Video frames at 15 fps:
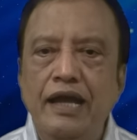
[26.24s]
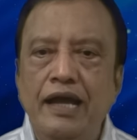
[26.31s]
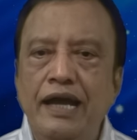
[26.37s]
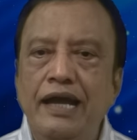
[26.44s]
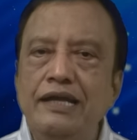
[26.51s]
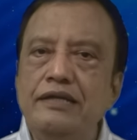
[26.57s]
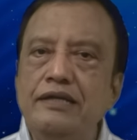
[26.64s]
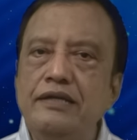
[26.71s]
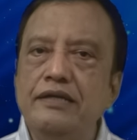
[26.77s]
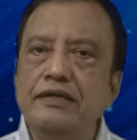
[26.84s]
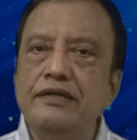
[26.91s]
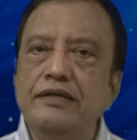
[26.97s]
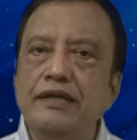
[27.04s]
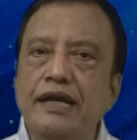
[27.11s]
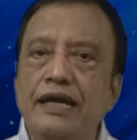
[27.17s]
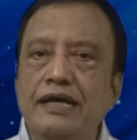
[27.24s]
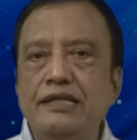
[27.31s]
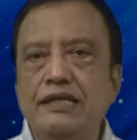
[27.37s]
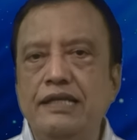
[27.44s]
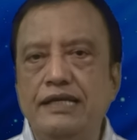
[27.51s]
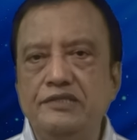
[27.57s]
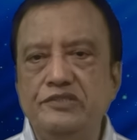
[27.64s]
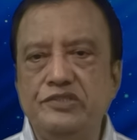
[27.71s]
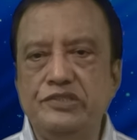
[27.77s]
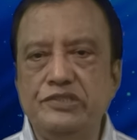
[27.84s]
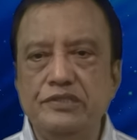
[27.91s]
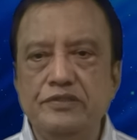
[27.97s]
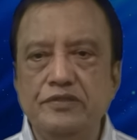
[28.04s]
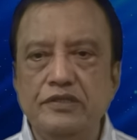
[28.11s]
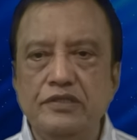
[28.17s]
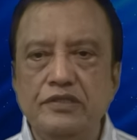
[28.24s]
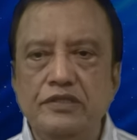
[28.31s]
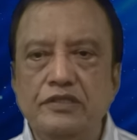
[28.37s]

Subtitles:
and analyze.